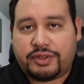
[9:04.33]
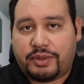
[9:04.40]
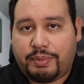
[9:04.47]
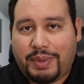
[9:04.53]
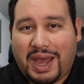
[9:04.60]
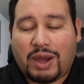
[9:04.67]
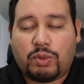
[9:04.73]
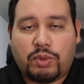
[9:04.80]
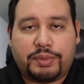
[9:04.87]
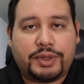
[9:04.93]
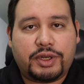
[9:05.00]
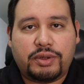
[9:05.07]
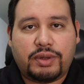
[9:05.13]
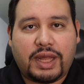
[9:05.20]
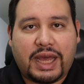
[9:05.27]
of the
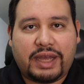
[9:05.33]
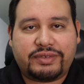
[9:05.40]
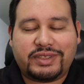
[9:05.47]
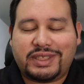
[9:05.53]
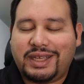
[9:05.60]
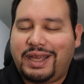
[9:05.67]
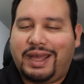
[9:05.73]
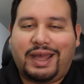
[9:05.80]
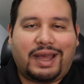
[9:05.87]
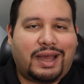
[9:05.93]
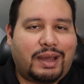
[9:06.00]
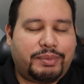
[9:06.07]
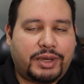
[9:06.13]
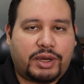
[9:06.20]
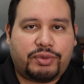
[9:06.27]
Batwoman Who Laughs.
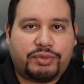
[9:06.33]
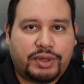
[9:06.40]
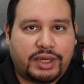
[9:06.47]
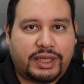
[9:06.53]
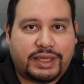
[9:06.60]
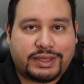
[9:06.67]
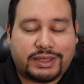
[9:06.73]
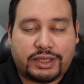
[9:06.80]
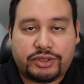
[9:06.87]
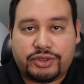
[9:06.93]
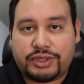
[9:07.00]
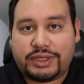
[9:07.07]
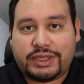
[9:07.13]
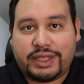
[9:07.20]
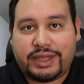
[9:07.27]
I'm not really as
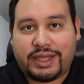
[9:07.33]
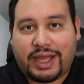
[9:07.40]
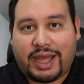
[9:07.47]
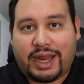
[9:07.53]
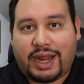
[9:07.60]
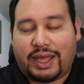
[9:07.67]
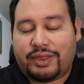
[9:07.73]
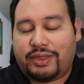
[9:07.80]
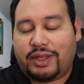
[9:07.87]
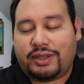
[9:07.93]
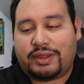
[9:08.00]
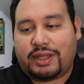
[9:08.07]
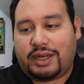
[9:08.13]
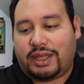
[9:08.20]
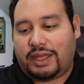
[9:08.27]
interested in that. I
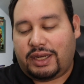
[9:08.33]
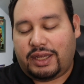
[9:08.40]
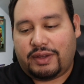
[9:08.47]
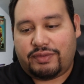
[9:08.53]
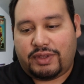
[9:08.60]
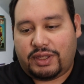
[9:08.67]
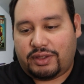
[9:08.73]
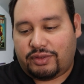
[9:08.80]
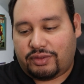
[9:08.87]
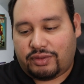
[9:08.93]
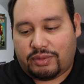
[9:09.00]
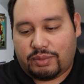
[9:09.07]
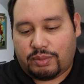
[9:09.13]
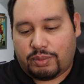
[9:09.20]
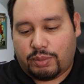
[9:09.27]
think that any of
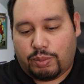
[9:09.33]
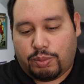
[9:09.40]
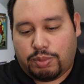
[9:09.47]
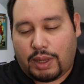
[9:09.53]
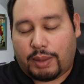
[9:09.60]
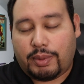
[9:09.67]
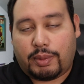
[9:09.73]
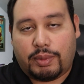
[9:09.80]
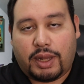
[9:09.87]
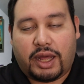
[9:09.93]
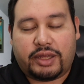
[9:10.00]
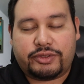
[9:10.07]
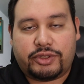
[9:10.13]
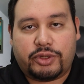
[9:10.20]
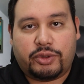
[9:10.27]
these blah blah
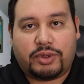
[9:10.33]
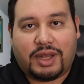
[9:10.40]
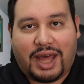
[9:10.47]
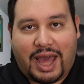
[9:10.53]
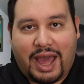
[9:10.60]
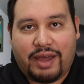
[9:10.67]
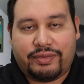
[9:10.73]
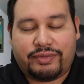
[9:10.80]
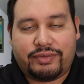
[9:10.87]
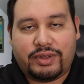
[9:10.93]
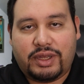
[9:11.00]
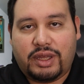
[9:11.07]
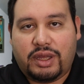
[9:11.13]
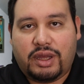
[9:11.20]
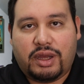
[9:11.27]
blahs who laugh
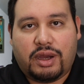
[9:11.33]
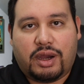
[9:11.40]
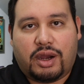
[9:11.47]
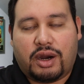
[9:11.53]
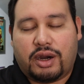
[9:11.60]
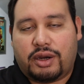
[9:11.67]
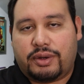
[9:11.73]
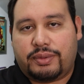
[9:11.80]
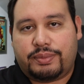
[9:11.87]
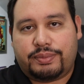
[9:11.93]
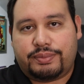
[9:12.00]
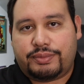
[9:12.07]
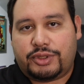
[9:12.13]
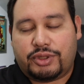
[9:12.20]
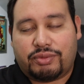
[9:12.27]
are
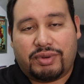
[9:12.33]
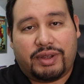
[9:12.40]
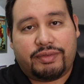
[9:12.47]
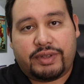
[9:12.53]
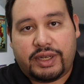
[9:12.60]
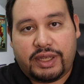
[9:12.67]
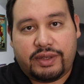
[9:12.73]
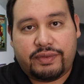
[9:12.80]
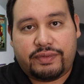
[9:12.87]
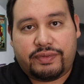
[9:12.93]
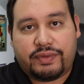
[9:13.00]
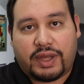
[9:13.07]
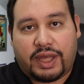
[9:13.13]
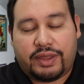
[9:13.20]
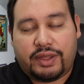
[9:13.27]

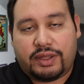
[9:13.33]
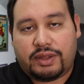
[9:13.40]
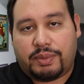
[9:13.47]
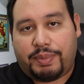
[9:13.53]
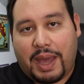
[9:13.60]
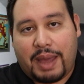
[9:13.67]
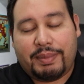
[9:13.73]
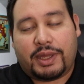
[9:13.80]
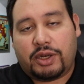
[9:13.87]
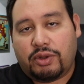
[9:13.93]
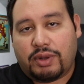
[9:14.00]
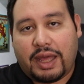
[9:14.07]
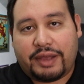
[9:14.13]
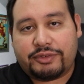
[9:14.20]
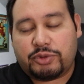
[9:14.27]
derivative. I think the Batman
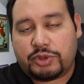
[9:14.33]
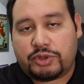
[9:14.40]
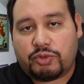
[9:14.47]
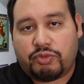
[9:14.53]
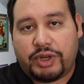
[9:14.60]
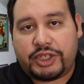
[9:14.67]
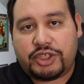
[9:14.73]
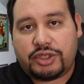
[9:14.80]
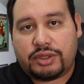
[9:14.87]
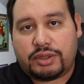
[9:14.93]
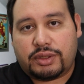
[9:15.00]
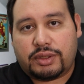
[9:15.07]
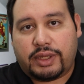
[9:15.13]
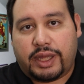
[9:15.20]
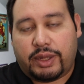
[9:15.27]
Who Laughs was
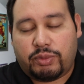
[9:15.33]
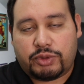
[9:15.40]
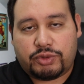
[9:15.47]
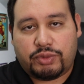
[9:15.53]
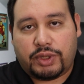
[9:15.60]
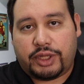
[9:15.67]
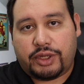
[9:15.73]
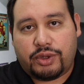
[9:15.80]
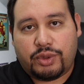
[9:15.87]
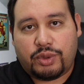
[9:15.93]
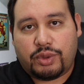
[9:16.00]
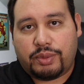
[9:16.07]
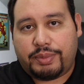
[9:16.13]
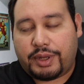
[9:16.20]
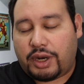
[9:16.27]
original and was really
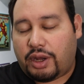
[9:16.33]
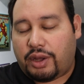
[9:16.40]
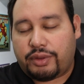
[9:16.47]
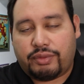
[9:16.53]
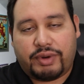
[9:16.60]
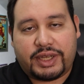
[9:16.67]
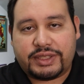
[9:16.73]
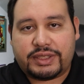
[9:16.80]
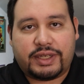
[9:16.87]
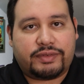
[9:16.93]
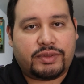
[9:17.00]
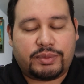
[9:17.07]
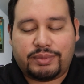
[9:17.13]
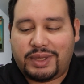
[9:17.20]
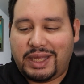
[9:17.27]
cool, but all the rest
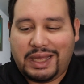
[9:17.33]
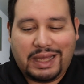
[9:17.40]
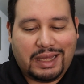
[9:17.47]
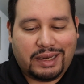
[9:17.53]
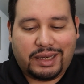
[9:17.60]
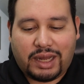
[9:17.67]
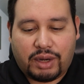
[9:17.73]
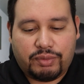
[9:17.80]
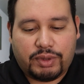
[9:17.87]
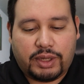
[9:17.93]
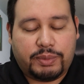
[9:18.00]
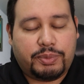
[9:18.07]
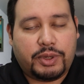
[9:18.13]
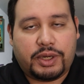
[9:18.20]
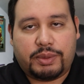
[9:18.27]
of them, not
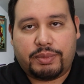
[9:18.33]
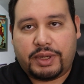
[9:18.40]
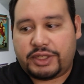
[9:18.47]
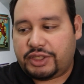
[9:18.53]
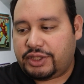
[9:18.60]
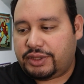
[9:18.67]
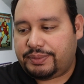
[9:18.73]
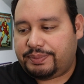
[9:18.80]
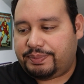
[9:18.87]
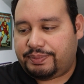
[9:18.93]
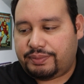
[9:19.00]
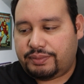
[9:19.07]
really putting much